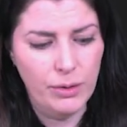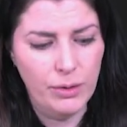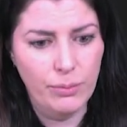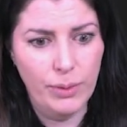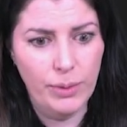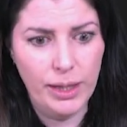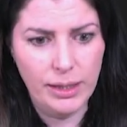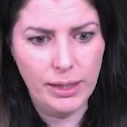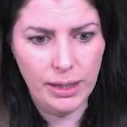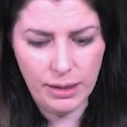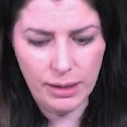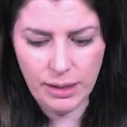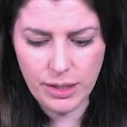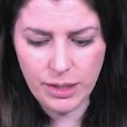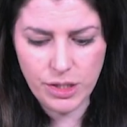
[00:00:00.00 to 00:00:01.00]
with
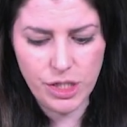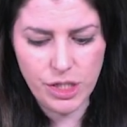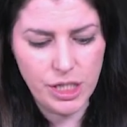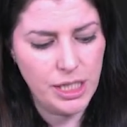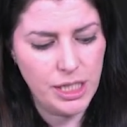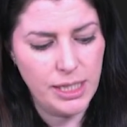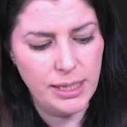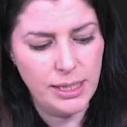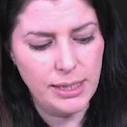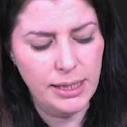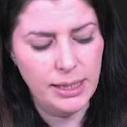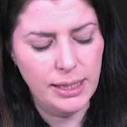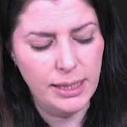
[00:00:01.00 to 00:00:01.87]
our cheese